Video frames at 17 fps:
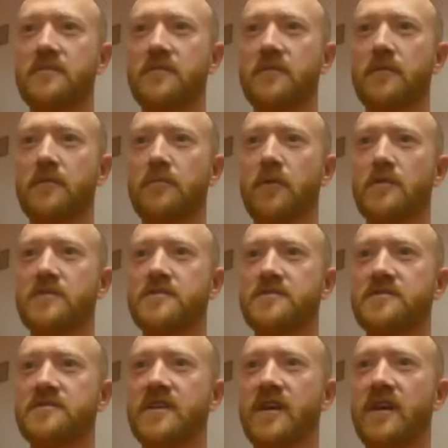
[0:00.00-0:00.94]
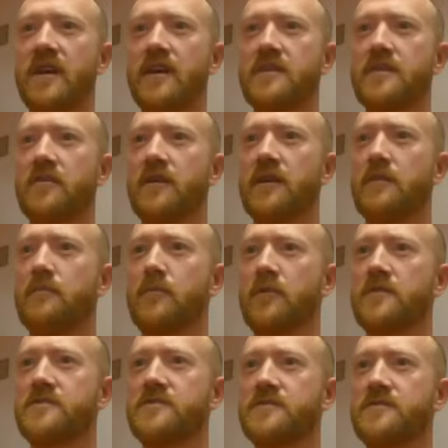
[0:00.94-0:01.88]
from Marshall Scott. Go ahead,
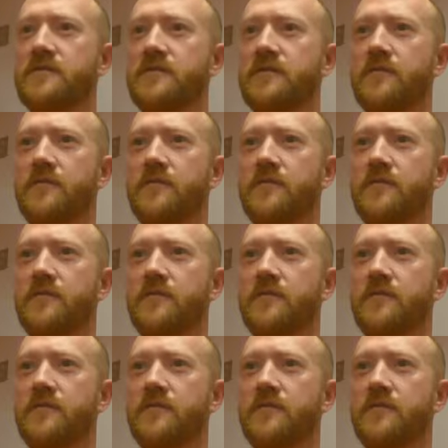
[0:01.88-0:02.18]
Marshall.